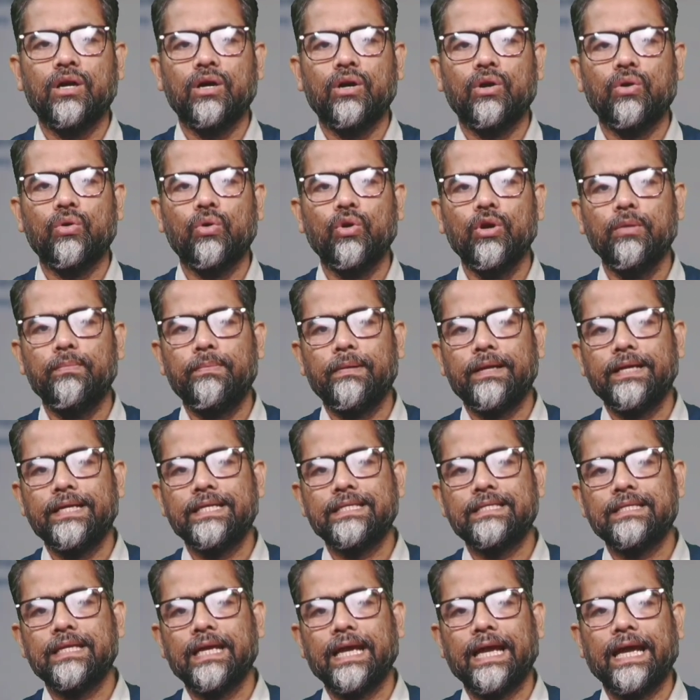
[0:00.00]
role
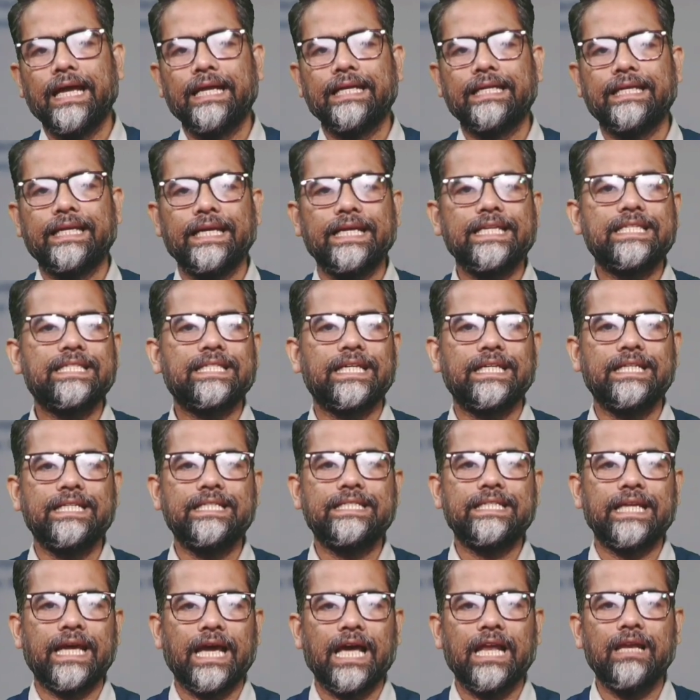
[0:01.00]
plays, and case
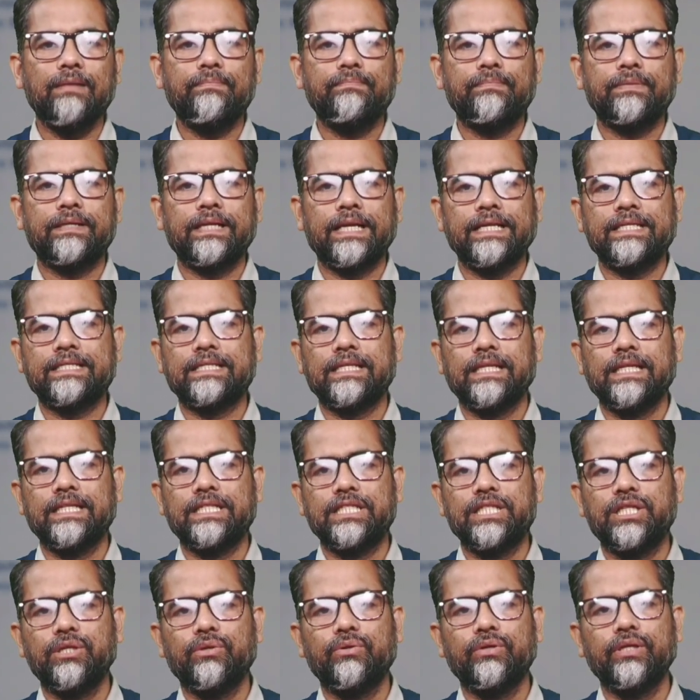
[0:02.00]
studies help
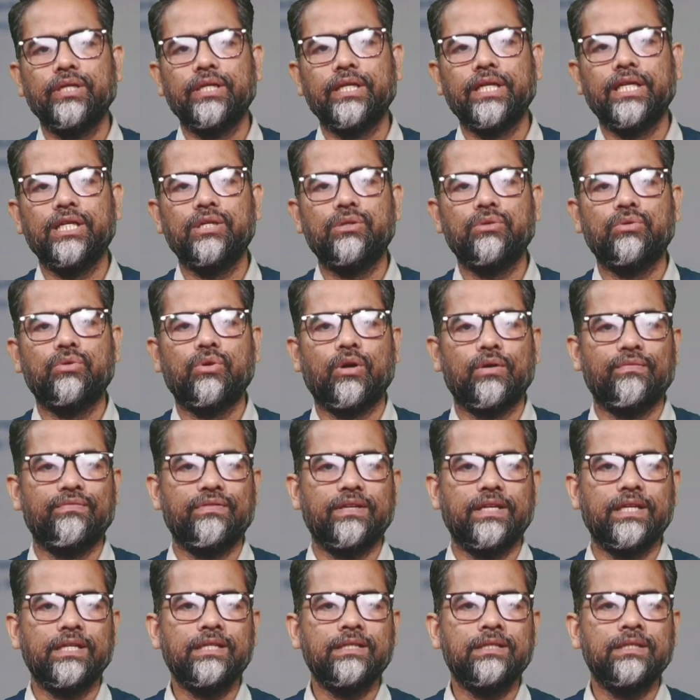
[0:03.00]
translate theory into
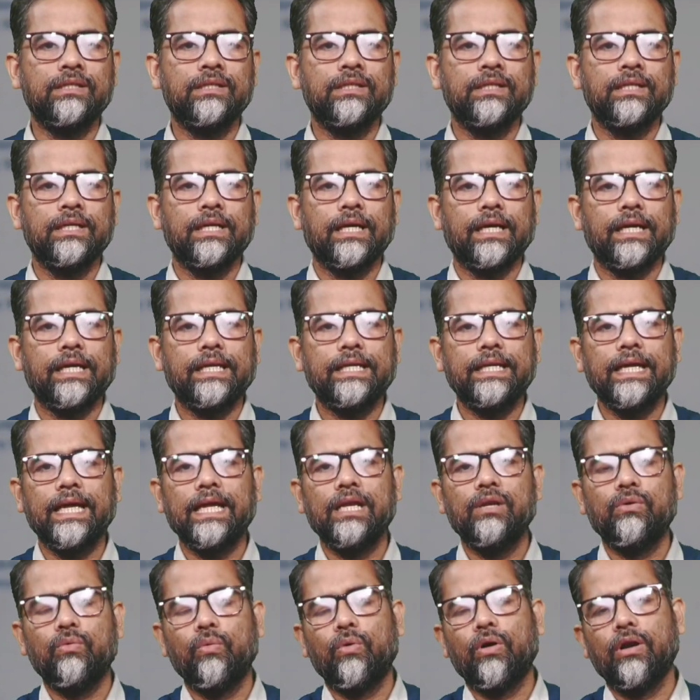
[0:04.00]
confident,
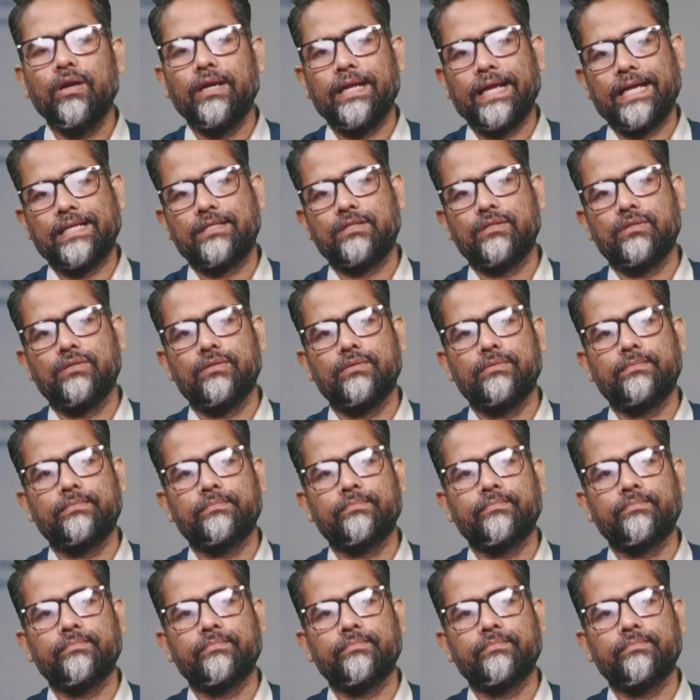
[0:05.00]
real world action.